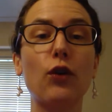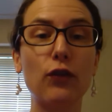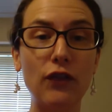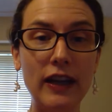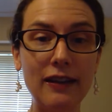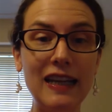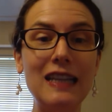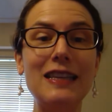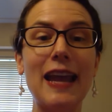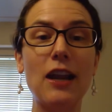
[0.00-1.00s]
for
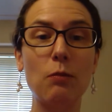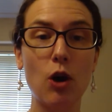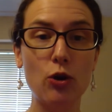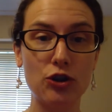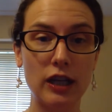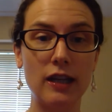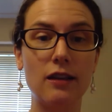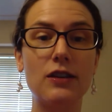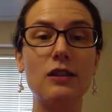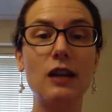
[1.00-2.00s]
feelings and
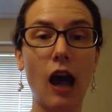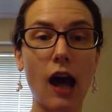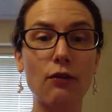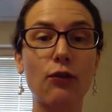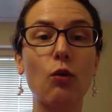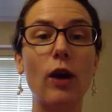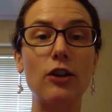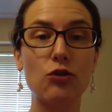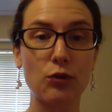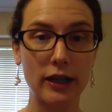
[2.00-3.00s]
emotions, not for
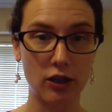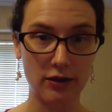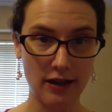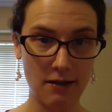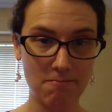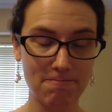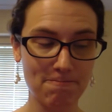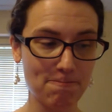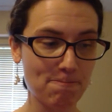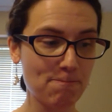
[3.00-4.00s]
what triggered them.
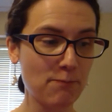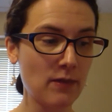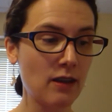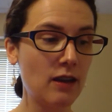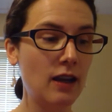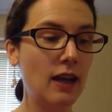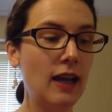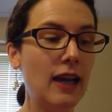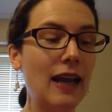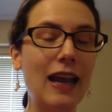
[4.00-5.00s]

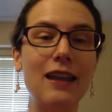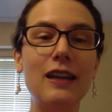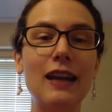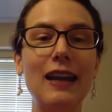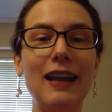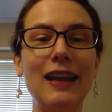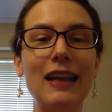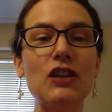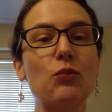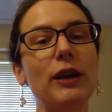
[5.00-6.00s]
And
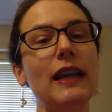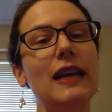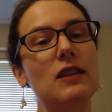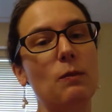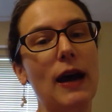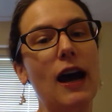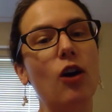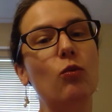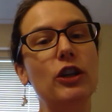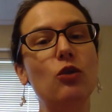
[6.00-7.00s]
this really is
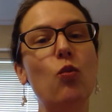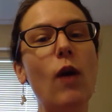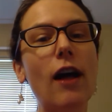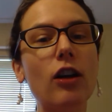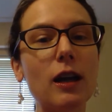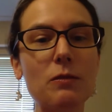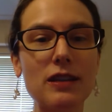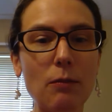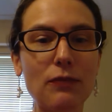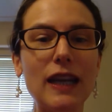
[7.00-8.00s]
about when you welcome
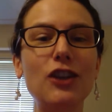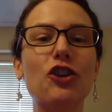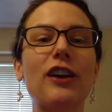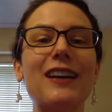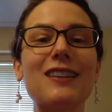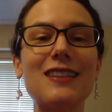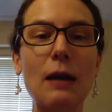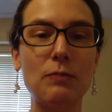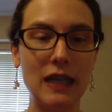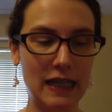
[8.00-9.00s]
something, you're
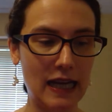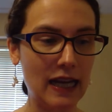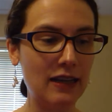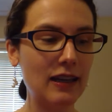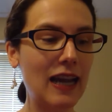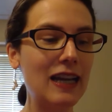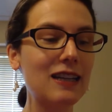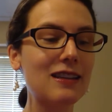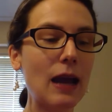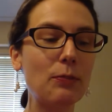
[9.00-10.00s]
accepting it. And
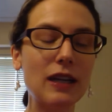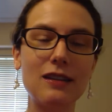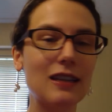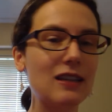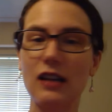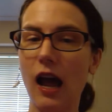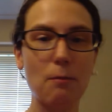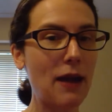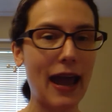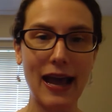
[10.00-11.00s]
acceptance is
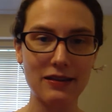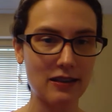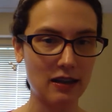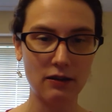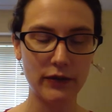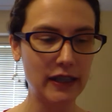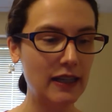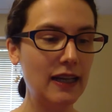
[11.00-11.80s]
not passive.